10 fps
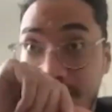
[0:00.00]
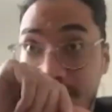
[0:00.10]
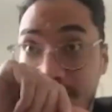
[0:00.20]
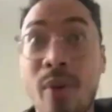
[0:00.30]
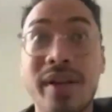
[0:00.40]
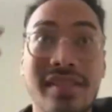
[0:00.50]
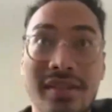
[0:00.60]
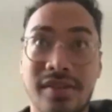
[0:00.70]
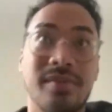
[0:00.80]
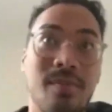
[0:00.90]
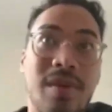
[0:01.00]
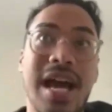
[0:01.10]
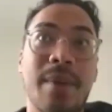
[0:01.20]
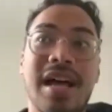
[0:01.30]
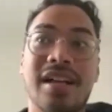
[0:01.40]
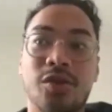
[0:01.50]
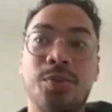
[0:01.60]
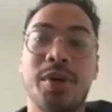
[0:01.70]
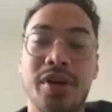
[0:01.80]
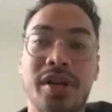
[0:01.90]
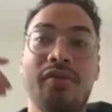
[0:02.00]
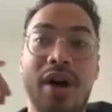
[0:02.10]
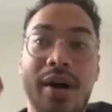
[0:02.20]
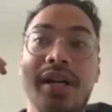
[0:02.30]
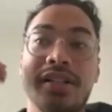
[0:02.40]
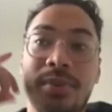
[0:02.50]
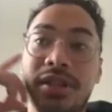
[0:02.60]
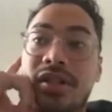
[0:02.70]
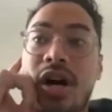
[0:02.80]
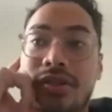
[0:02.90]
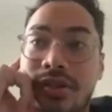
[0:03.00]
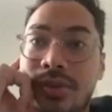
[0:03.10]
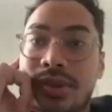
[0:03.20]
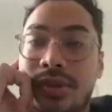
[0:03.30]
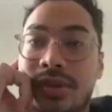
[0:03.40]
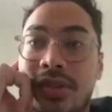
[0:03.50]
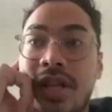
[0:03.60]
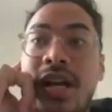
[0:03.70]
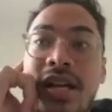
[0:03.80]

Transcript: and I always kept that spirit of why I wanted to be a doctor, which was